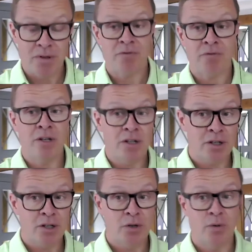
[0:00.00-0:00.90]

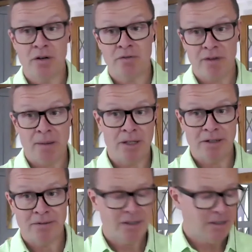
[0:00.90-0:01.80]
feeding you and your
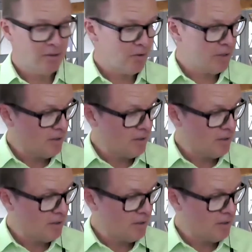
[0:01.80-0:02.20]
family in going